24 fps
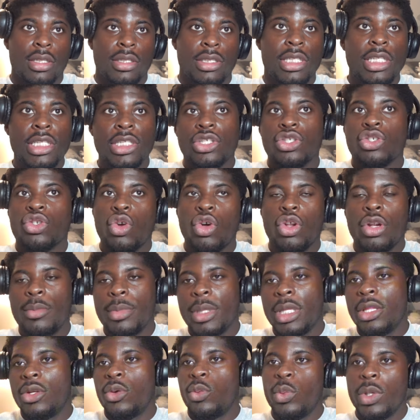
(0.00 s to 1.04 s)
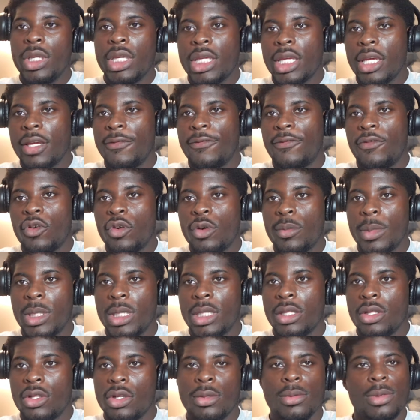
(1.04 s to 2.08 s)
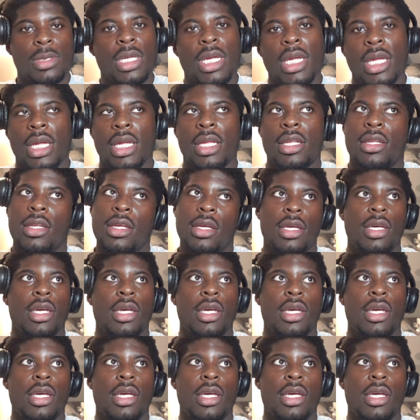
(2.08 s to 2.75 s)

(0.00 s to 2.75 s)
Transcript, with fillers: this is going to be the weekend for me. You know what I'm saying?